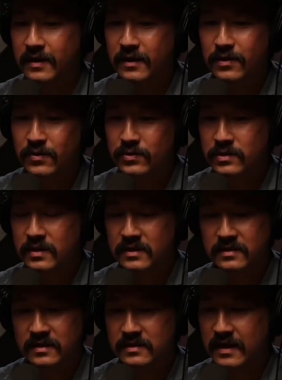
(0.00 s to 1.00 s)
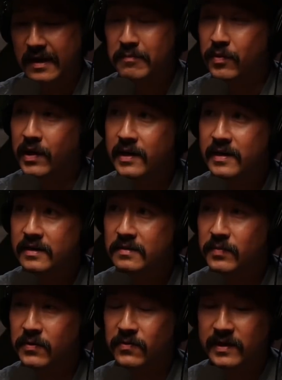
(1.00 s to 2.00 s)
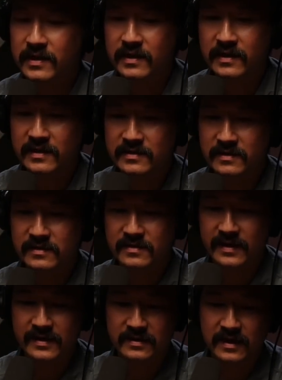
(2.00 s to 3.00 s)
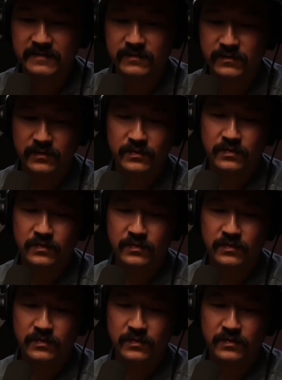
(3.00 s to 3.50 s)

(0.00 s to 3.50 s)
they use, it's the same product, but what it is is like they've